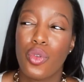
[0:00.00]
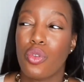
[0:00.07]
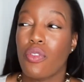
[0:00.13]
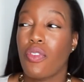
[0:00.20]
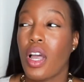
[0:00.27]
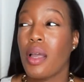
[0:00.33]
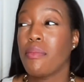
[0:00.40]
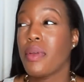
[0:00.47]
So
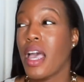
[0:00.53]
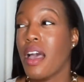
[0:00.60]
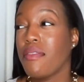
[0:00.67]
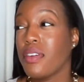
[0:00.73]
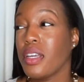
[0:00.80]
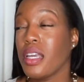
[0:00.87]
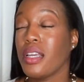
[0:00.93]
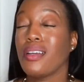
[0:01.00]
if I'm
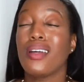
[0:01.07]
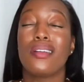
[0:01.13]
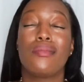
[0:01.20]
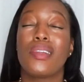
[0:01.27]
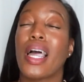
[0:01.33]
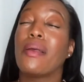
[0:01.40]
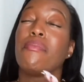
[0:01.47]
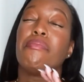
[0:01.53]
having
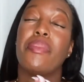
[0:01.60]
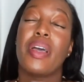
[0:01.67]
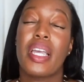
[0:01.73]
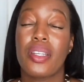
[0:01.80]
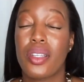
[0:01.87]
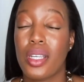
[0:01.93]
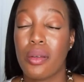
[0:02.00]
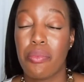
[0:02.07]
like
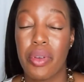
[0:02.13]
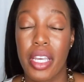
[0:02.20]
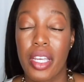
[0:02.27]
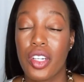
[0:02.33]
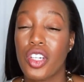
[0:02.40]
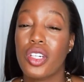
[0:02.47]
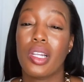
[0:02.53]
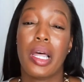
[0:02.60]
basic
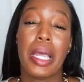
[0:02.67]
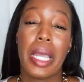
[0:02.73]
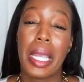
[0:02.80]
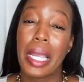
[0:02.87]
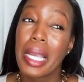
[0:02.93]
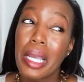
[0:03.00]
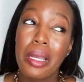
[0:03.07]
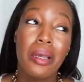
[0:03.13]
bitch,
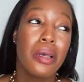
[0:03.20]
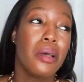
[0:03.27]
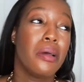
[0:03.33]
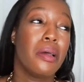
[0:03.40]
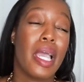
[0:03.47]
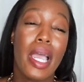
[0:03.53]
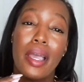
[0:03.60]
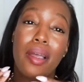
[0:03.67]
like
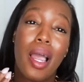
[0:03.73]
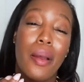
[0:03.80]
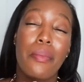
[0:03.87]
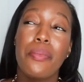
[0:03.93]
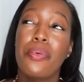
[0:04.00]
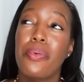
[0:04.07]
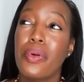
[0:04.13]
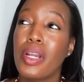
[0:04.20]
I'm
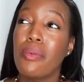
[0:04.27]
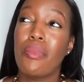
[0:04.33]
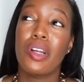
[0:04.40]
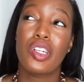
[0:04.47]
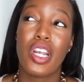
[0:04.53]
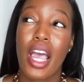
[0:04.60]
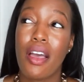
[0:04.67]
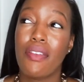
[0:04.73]
pretty
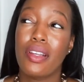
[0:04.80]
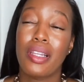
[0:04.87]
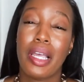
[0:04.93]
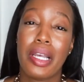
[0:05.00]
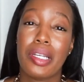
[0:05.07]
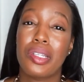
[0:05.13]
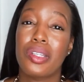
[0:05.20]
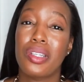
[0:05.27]
much having
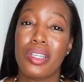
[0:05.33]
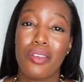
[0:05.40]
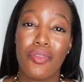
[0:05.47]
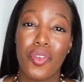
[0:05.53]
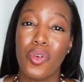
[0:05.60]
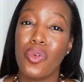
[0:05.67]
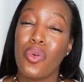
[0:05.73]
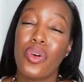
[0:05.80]
like a
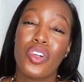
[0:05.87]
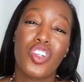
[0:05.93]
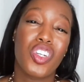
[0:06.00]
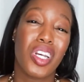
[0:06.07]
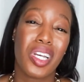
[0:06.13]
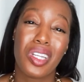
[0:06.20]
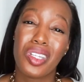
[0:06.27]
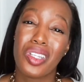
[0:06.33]
seafood or a
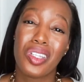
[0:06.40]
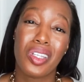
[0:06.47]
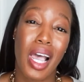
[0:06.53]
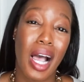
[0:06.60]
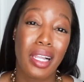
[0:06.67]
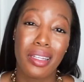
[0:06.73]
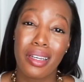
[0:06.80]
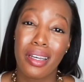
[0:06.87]
chicken
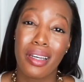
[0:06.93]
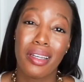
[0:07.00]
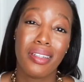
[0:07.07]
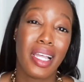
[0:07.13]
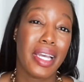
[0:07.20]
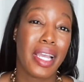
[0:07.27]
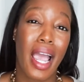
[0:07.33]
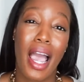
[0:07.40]
salad,
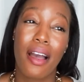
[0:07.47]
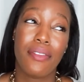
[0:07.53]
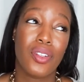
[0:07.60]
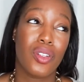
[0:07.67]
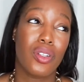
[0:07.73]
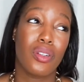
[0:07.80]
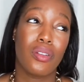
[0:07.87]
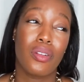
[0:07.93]
like
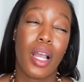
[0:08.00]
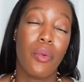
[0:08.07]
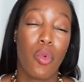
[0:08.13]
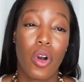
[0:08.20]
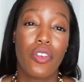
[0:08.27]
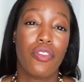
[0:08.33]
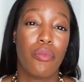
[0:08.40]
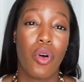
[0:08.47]
after I
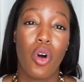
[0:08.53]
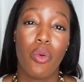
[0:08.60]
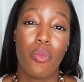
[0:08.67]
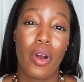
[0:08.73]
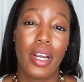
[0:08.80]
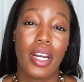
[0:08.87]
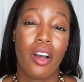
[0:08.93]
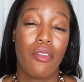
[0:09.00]
work from home
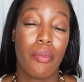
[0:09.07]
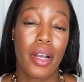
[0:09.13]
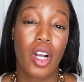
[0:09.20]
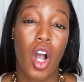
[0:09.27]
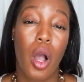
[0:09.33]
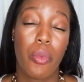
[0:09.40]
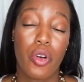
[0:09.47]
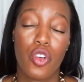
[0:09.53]
right now for my
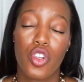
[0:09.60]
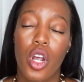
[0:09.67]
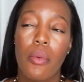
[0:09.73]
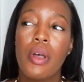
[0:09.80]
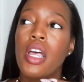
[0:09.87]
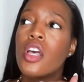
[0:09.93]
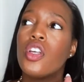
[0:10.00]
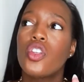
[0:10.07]
commoner job.
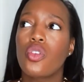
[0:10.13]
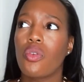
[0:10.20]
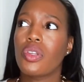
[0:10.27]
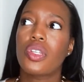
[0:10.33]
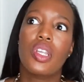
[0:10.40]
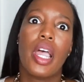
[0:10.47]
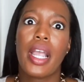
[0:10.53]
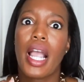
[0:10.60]
So
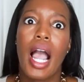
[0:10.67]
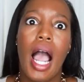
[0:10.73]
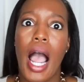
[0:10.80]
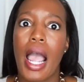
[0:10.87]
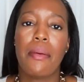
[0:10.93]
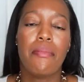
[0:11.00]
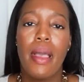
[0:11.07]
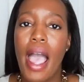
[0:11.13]
it's like
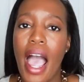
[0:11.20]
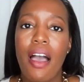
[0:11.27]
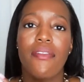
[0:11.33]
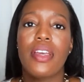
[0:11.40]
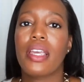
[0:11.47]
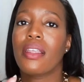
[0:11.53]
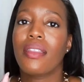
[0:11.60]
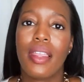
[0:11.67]
I'm
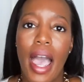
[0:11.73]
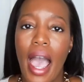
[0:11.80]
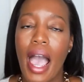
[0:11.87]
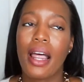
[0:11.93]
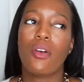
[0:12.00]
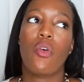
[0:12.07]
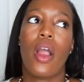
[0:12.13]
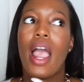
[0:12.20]
having
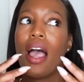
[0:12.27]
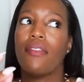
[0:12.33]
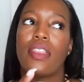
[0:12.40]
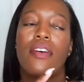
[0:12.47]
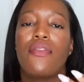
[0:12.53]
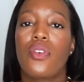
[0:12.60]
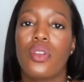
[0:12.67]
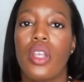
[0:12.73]
that, or I have
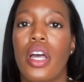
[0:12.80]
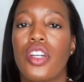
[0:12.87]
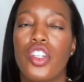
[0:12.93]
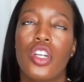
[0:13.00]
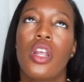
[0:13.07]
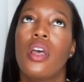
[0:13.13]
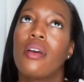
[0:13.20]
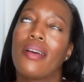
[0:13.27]
that for
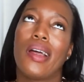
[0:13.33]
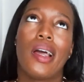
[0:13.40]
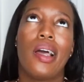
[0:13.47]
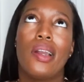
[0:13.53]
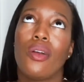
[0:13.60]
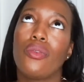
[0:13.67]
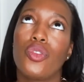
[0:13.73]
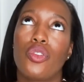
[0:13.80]
lunch. I
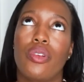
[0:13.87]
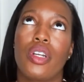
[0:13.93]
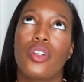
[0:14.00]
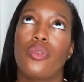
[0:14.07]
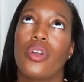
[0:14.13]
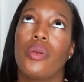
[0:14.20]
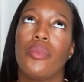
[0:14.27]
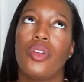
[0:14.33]
don't drink
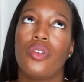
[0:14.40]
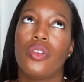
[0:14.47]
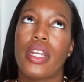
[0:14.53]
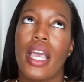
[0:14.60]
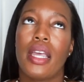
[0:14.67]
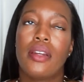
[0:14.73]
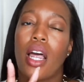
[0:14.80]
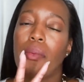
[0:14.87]
during the middle of the
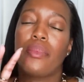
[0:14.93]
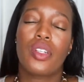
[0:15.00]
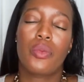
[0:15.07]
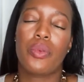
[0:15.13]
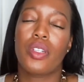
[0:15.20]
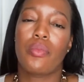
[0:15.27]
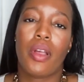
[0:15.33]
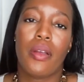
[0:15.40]
day, not just
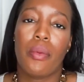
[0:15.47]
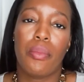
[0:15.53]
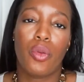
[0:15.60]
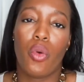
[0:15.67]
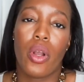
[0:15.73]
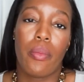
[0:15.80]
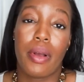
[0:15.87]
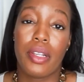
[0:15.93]
because my
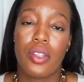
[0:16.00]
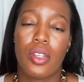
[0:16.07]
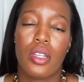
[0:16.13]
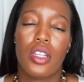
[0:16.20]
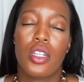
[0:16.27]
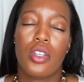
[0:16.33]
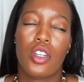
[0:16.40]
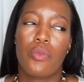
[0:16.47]
employer might see
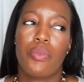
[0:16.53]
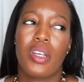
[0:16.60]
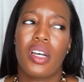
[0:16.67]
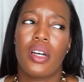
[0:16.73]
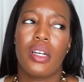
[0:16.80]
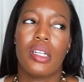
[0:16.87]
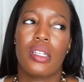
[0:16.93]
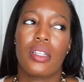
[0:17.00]
this, just
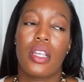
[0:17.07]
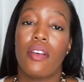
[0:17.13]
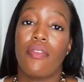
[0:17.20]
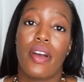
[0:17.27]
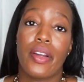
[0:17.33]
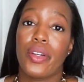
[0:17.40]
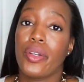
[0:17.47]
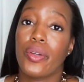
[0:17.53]
because if
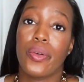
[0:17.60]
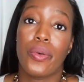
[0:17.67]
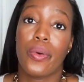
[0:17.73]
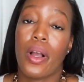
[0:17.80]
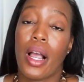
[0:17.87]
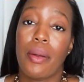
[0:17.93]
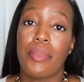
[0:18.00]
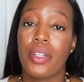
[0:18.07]
I do,
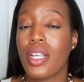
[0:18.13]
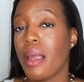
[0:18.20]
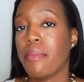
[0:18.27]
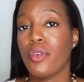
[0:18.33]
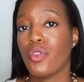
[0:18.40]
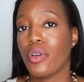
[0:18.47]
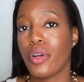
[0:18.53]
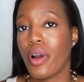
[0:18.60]
I'm the type
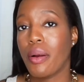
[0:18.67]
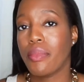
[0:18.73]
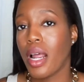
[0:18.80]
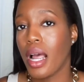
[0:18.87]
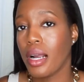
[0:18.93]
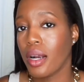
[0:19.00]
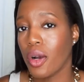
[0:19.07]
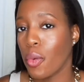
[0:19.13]
of drinker, I'm
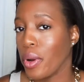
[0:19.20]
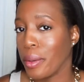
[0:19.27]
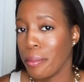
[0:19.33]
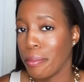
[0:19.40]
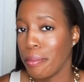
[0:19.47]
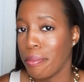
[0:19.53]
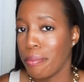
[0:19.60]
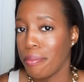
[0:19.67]
not going
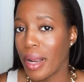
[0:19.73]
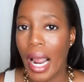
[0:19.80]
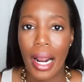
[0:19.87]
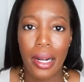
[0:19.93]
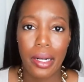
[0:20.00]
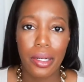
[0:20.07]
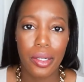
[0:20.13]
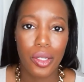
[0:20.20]
back
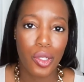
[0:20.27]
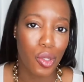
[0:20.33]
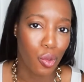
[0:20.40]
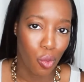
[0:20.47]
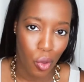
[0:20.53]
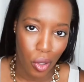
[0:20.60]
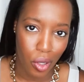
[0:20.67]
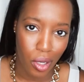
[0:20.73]
to
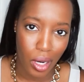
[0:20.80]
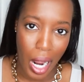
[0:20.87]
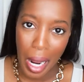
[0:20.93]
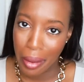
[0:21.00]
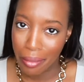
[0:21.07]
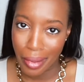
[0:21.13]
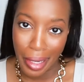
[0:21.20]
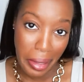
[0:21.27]
work.
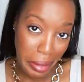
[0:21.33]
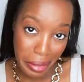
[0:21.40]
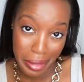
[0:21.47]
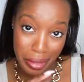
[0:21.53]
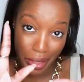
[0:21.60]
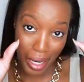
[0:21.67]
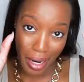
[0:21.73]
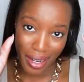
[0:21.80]
I'm like
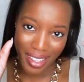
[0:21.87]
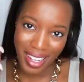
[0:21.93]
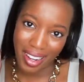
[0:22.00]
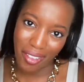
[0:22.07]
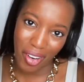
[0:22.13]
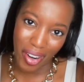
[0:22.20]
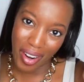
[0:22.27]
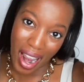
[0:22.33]
done.
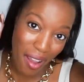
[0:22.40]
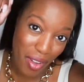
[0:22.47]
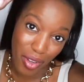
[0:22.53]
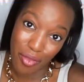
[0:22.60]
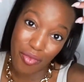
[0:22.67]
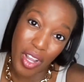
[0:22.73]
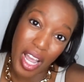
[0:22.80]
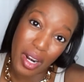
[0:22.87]
We're having
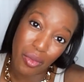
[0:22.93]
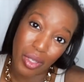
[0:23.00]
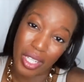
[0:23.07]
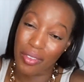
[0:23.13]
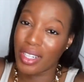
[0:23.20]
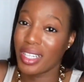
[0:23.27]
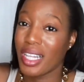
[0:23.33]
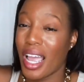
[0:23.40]
fun, we're
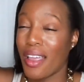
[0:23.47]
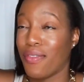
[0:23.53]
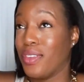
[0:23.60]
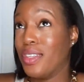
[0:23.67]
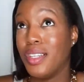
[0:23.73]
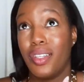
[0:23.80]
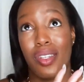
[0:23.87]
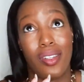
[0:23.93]
living life,
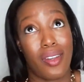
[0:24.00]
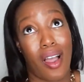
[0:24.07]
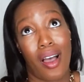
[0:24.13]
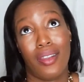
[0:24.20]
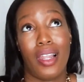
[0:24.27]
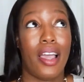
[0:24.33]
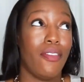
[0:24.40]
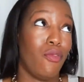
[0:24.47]
and this is
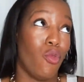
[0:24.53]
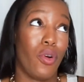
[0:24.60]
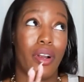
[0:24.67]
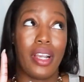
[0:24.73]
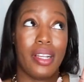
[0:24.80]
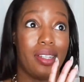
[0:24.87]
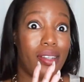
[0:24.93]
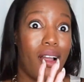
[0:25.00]
not life.
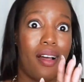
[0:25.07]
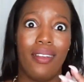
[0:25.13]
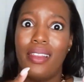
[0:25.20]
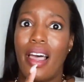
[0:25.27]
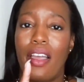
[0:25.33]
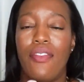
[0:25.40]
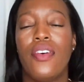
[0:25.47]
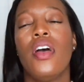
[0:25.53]
Work is not
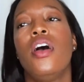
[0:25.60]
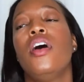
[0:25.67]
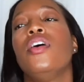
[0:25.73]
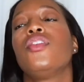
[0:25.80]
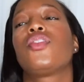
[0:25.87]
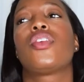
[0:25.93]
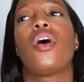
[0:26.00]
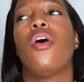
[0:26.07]
life.
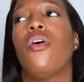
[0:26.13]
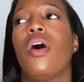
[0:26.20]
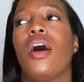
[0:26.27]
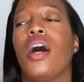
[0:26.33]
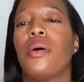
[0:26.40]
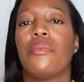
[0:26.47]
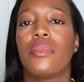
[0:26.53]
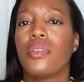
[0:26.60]
So
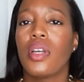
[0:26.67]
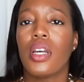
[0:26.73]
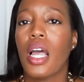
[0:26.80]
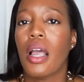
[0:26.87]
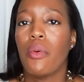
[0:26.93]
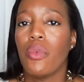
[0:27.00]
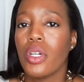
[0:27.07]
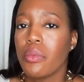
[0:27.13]

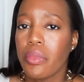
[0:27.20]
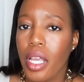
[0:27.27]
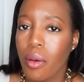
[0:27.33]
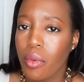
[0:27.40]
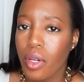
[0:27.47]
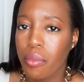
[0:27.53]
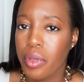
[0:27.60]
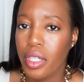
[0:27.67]
I wouldn't be
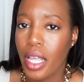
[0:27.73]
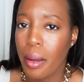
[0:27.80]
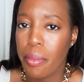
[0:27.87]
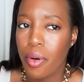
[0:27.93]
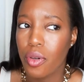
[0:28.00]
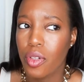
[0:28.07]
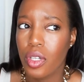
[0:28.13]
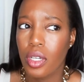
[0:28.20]
able to be that
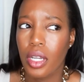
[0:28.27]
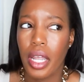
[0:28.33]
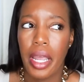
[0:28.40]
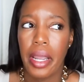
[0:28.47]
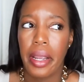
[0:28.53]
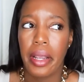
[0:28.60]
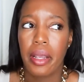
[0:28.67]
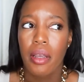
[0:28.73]
person,
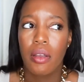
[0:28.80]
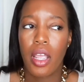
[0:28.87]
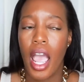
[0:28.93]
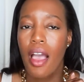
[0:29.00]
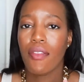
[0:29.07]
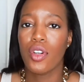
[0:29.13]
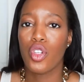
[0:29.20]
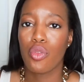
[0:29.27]
like
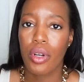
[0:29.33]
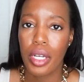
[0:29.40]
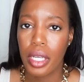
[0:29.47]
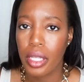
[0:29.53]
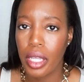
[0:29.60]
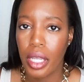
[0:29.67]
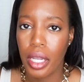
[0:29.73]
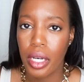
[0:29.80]
have a drink
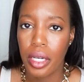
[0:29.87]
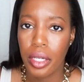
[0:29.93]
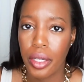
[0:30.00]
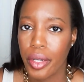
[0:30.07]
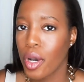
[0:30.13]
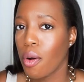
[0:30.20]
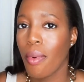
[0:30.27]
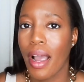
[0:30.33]
and then
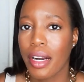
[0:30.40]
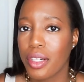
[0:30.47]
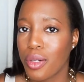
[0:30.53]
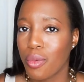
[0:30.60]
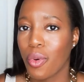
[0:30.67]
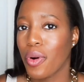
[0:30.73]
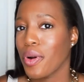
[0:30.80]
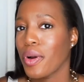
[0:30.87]
go back to
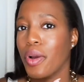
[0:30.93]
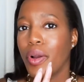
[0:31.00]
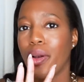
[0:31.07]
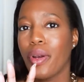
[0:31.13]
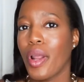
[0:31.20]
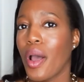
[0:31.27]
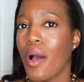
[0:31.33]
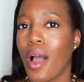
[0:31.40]
work.
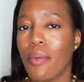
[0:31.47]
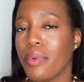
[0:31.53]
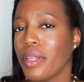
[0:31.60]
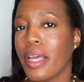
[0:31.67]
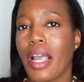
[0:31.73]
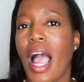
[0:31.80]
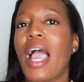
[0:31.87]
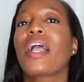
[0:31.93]
No, I'd be
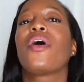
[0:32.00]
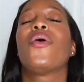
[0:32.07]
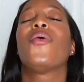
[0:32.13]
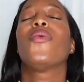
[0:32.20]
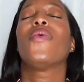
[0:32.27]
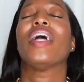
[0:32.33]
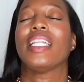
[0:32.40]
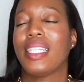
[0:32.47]
like, I
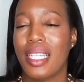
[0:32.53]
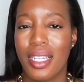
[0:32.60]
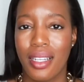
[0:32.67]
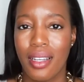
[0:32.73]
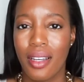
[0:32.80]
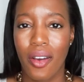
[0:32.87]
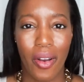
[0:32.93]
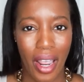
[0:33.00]
quit.
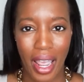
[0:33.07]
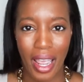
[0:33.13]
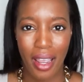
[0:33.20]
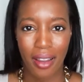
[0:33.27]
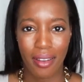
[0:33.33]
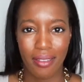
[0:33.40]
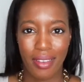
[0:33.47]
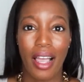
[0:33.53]

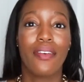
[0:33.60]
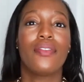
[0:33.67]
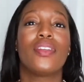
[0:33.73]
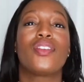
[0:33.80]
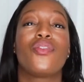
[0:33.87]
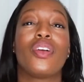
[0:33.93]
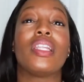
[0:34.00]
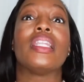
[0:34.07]
Okay, life
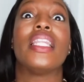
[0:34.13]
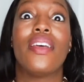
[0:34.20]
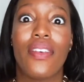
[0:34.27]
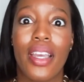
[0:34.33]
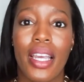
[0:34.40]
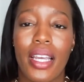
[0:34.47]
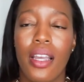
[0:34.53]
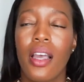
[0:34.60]
is for
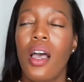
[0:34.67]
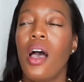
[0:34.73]
living.